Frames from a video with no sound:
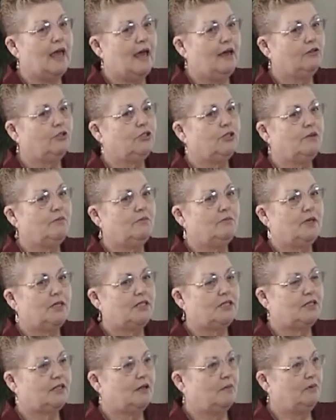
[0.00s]
actually
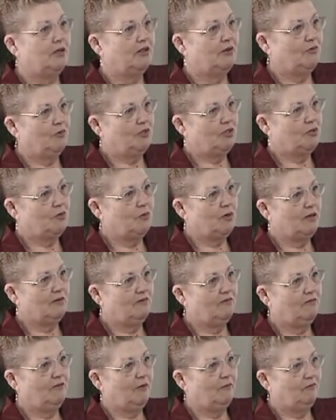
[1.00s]
my stomach was
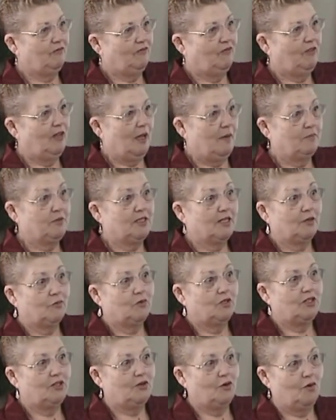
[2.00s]
doing flip-flops,
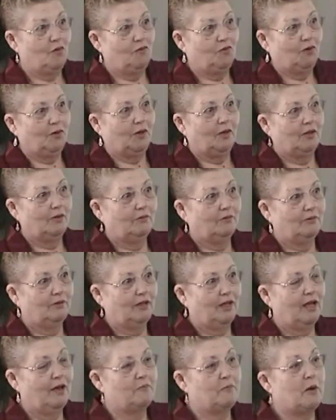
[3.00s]
like when you go over
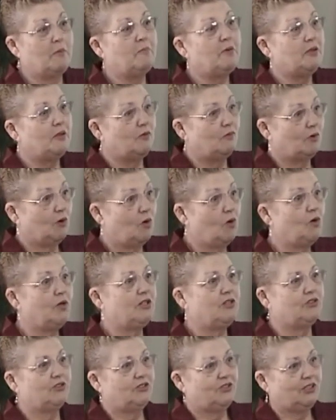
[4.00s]
a bump in the
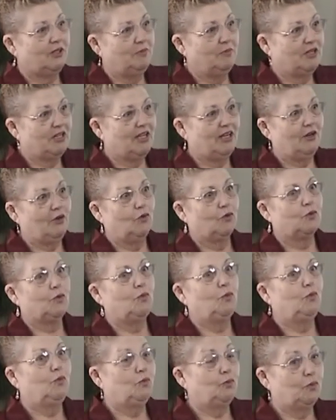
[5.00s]
road and your stomach kind of
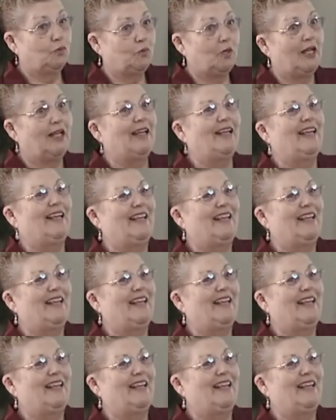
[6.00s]
goes ooh.